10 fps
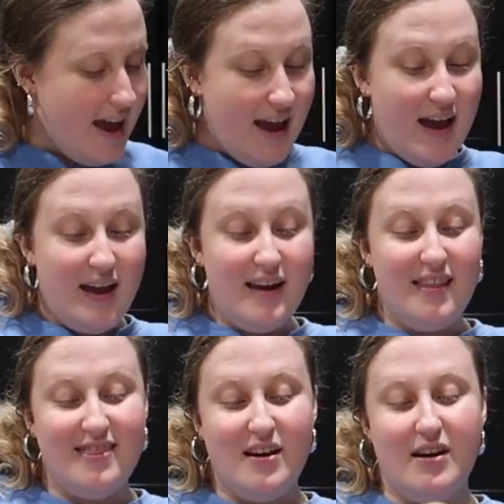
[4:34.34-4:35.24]

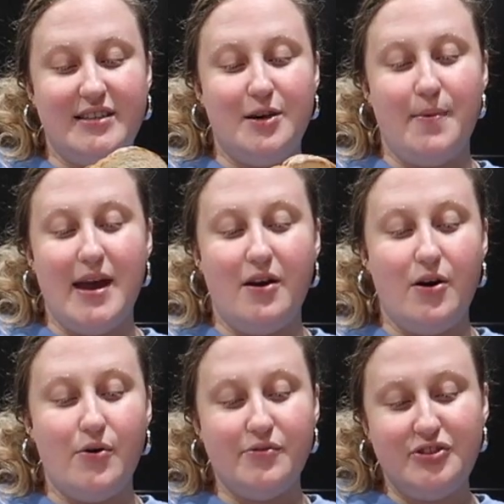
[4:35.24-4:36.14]
And the
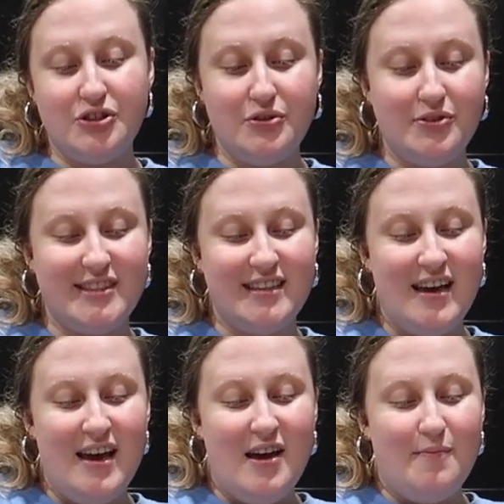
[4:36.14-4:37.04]
tomato juice
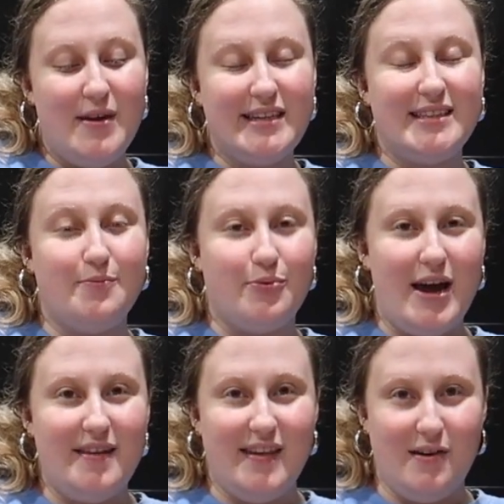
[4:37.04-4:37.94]
makes the
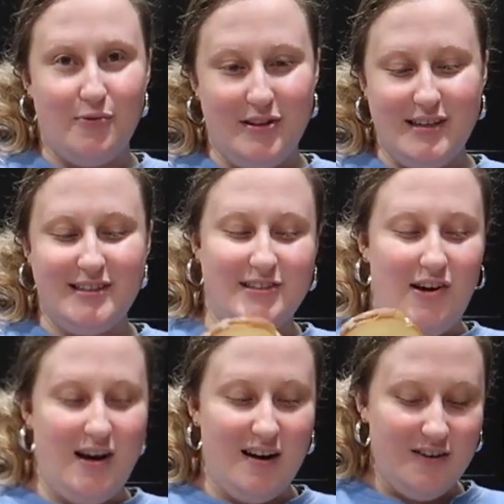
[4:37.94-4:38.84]
bread like really
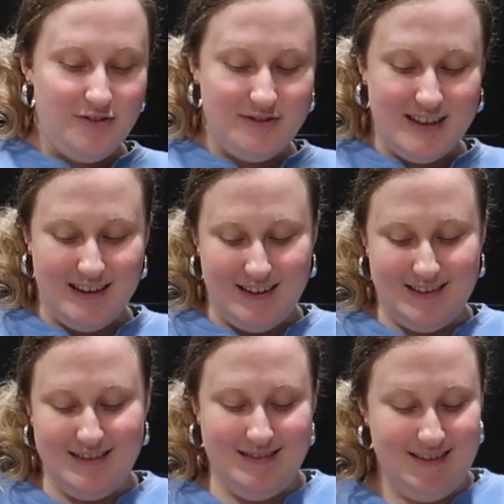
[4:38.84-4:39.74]
soft,
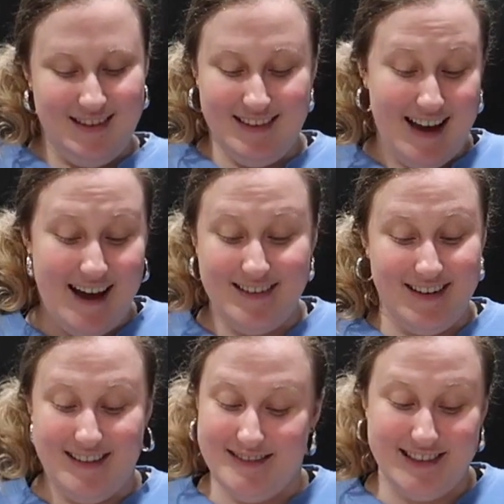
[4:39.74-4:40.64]
and I don't
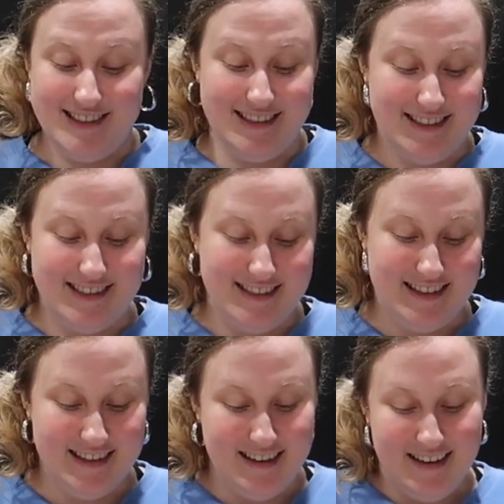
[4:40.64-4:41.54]
know, it's just
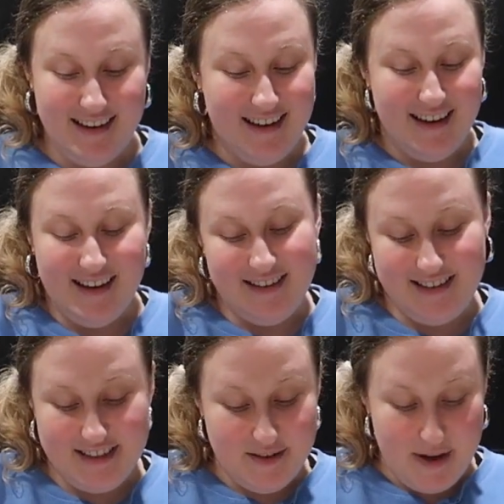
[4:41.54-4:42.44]

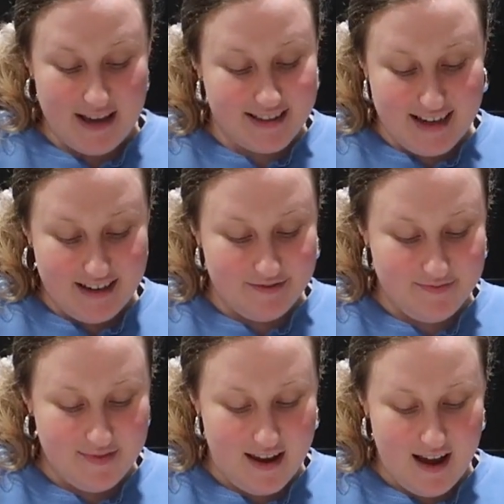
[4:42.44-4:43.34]
amazing.
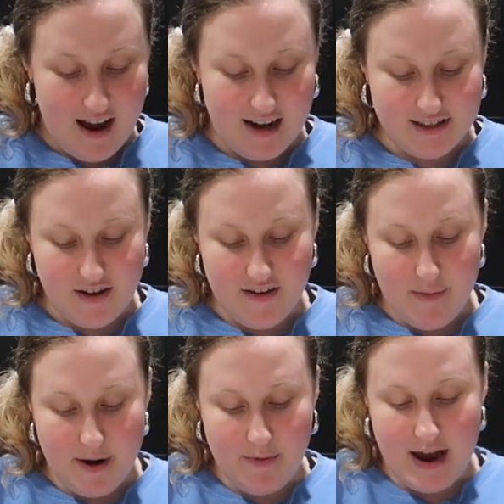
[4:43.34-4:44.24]
All right, so I
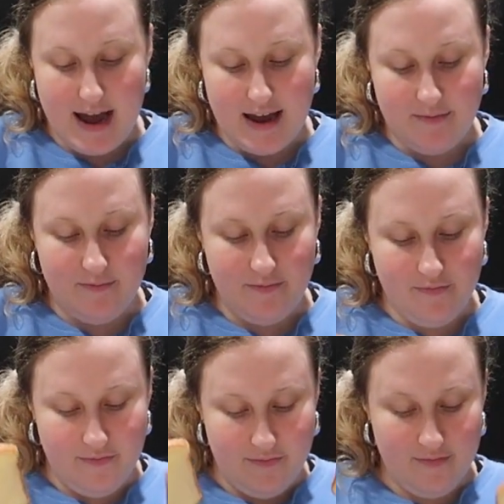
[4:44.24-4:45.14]
got my bread.
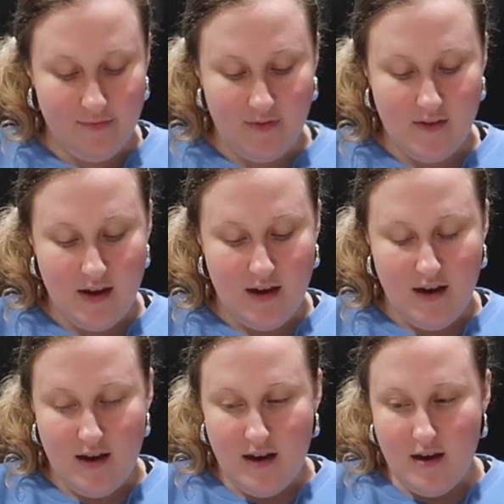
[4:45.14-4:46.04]

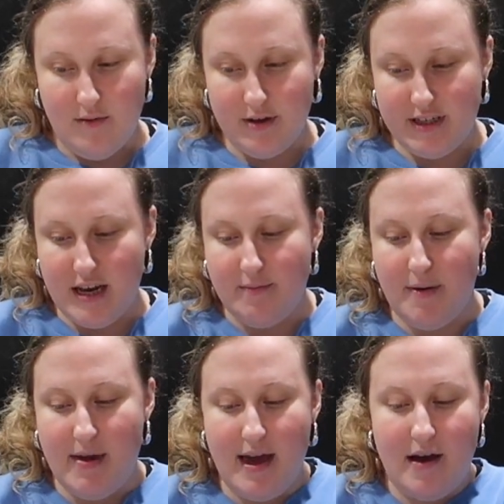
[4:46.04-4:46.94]
I'm gonna take
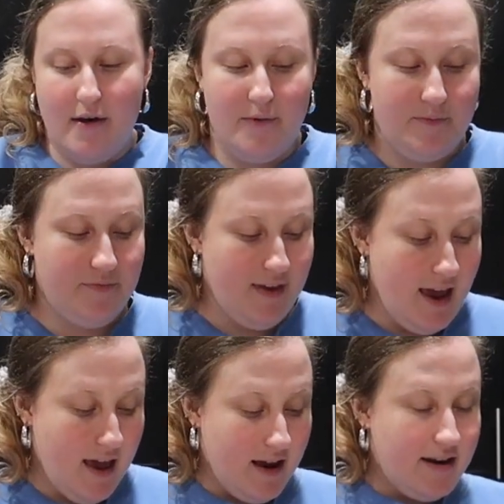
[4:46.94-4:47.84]
my mayo.
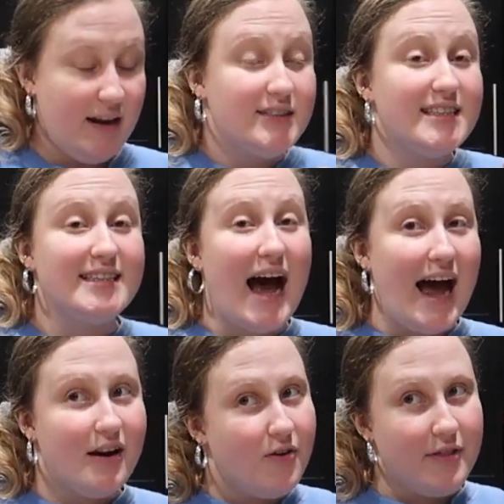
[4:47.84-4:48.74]
Now, since
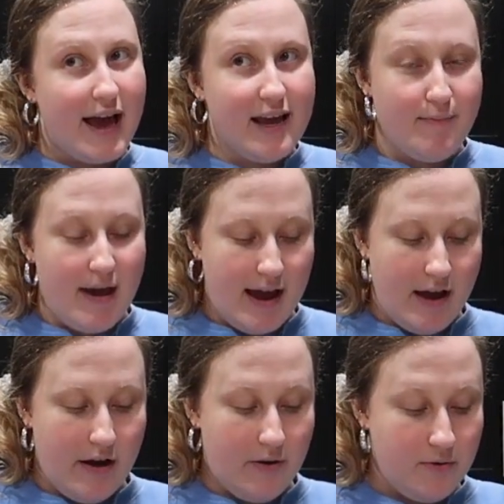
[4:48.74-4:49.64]
I don't like
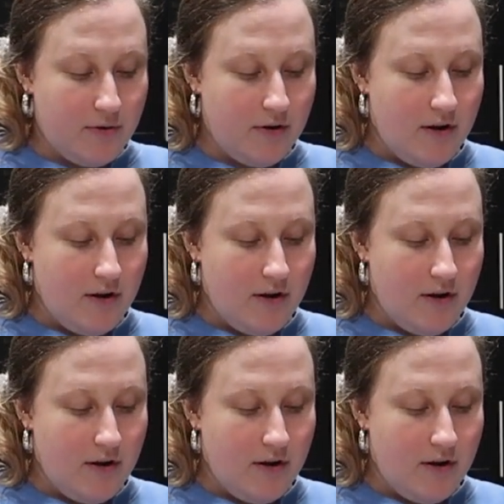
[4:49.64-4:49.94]
mayo,